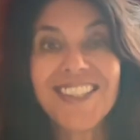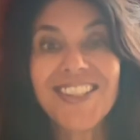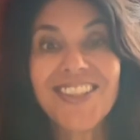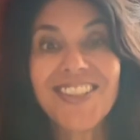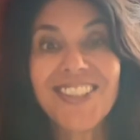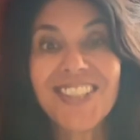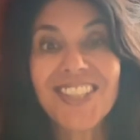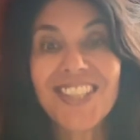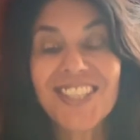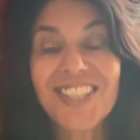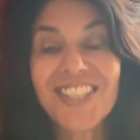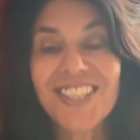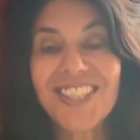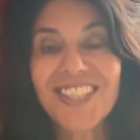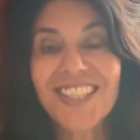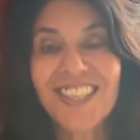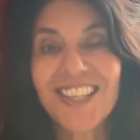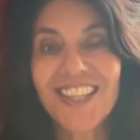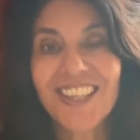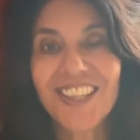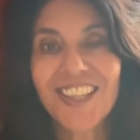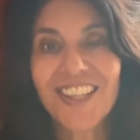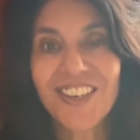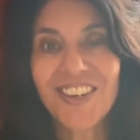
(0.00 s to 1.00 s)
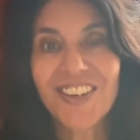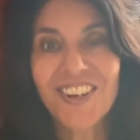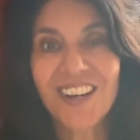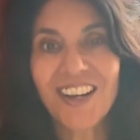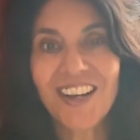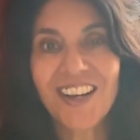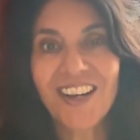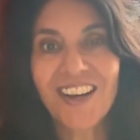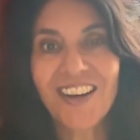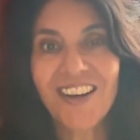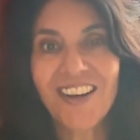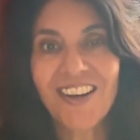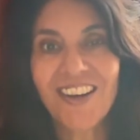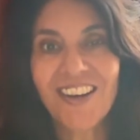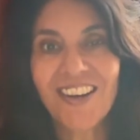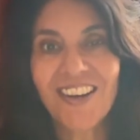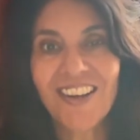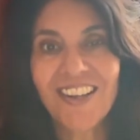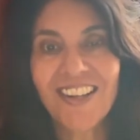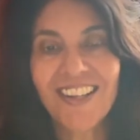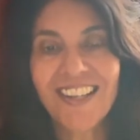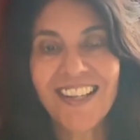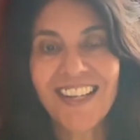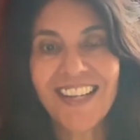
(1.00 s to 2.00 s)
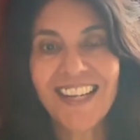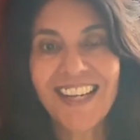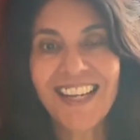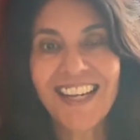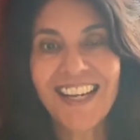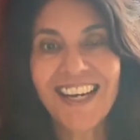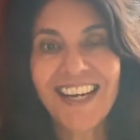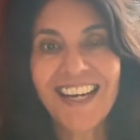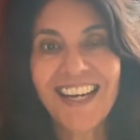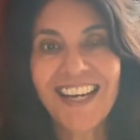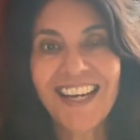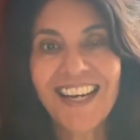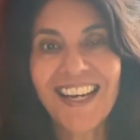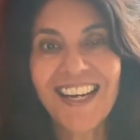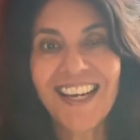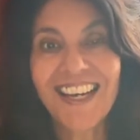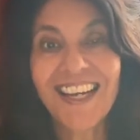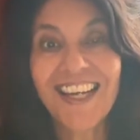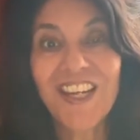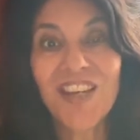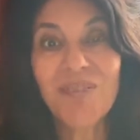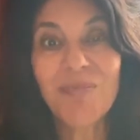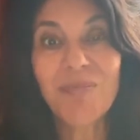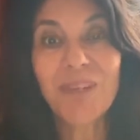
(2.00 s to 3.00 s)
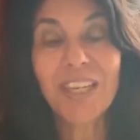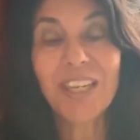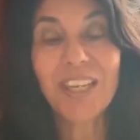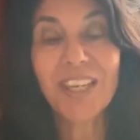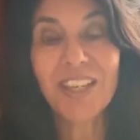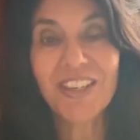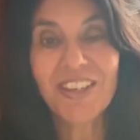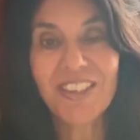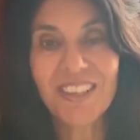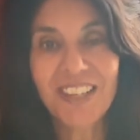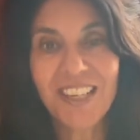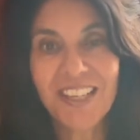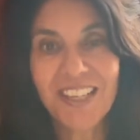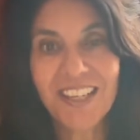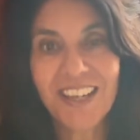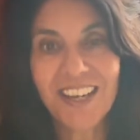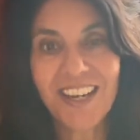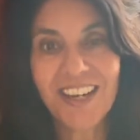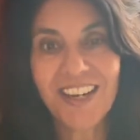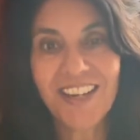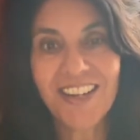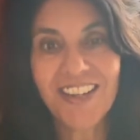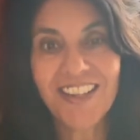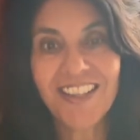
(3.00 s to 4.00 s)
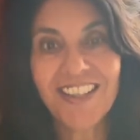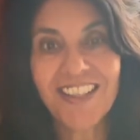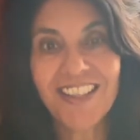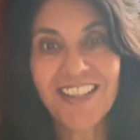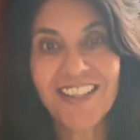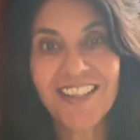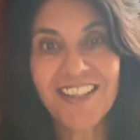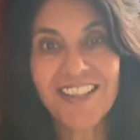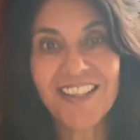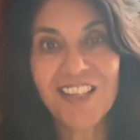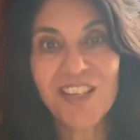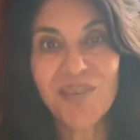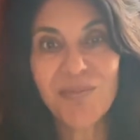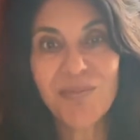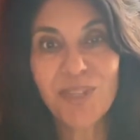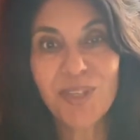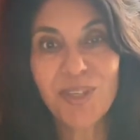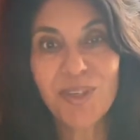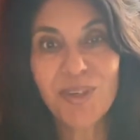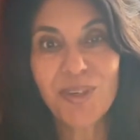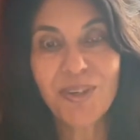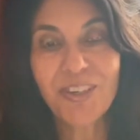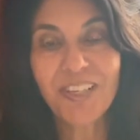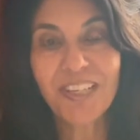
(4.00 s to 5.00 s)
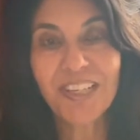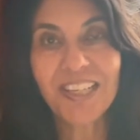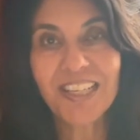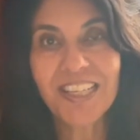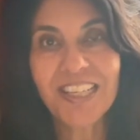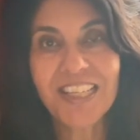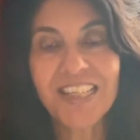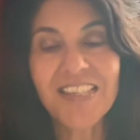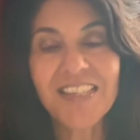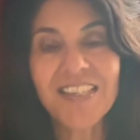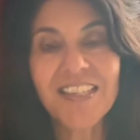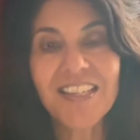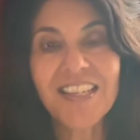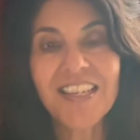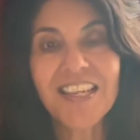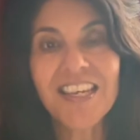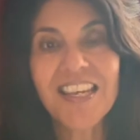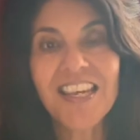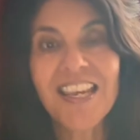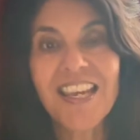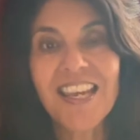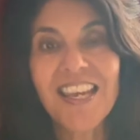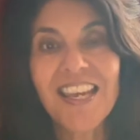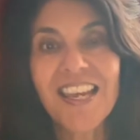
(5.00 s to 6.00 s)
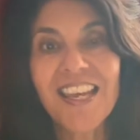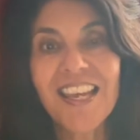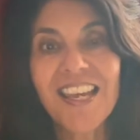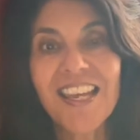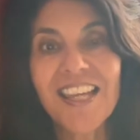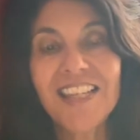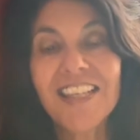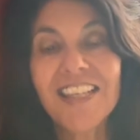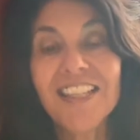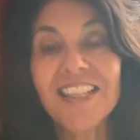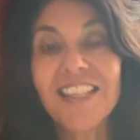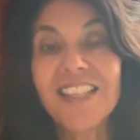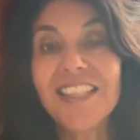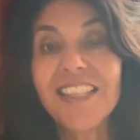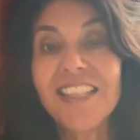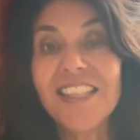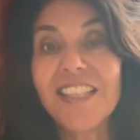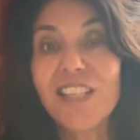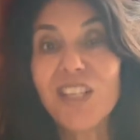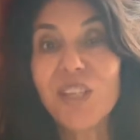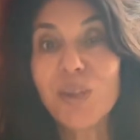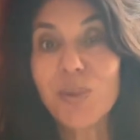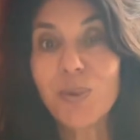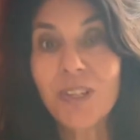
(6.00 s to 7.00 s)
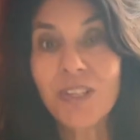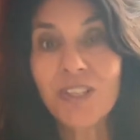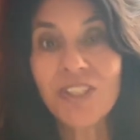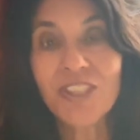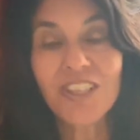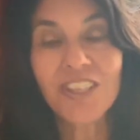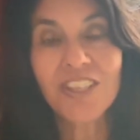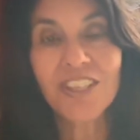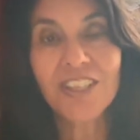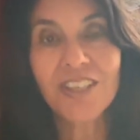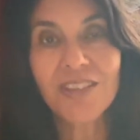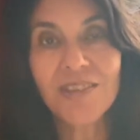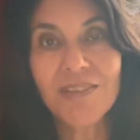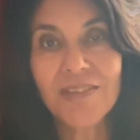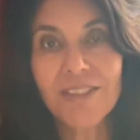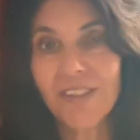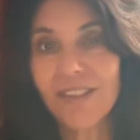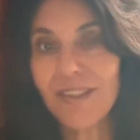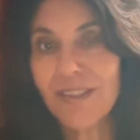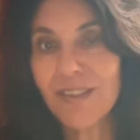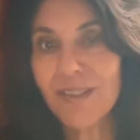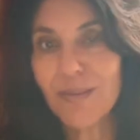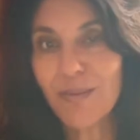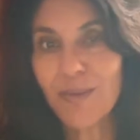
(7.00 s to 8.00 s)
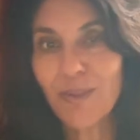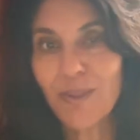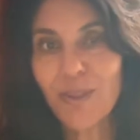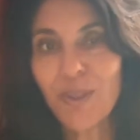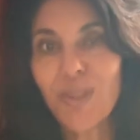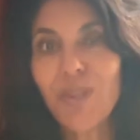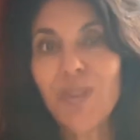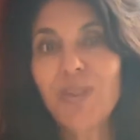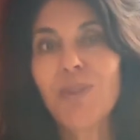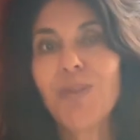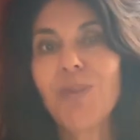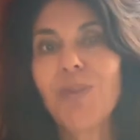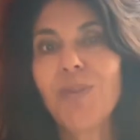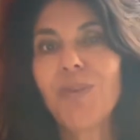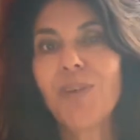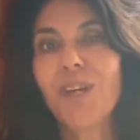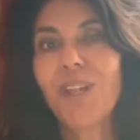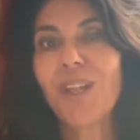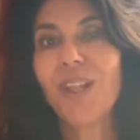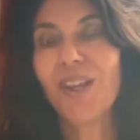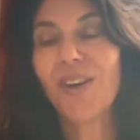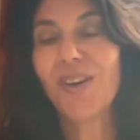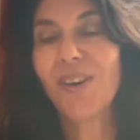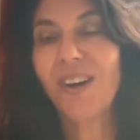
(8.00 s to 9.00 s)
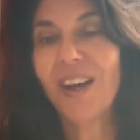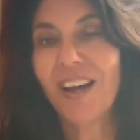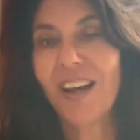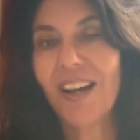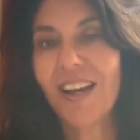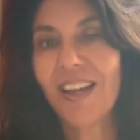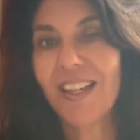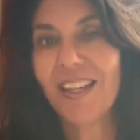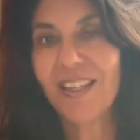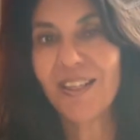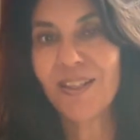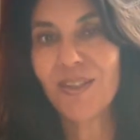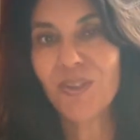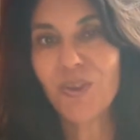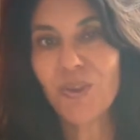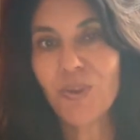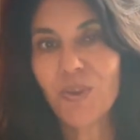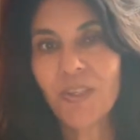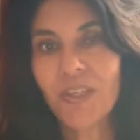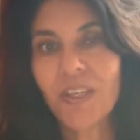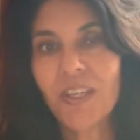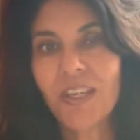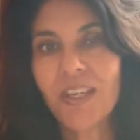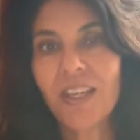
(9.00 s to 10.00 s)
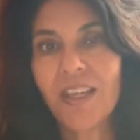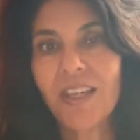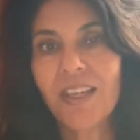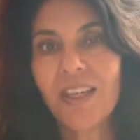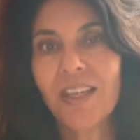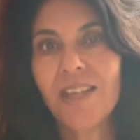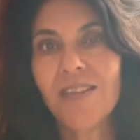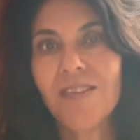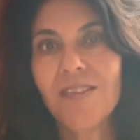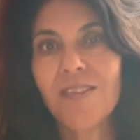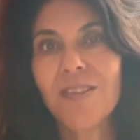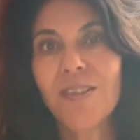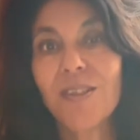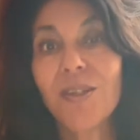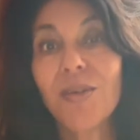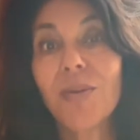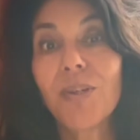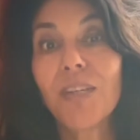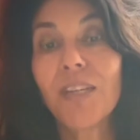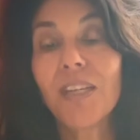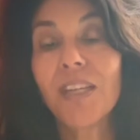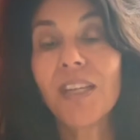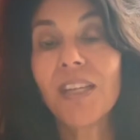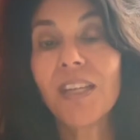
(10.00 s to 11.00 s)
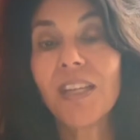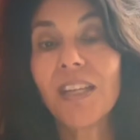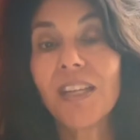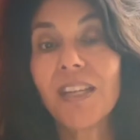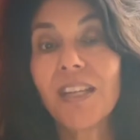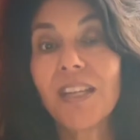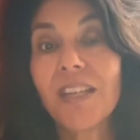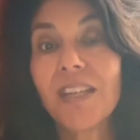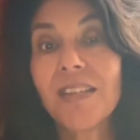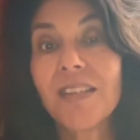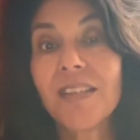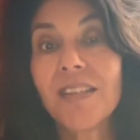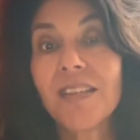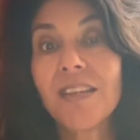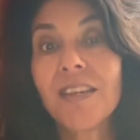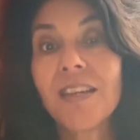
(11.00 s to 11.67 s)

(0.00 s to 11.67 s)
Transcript: Which aloha all. I am here in Ireland as I am recording this, and Diagwich is very similar to aloha in its greeting. It's a greeting that's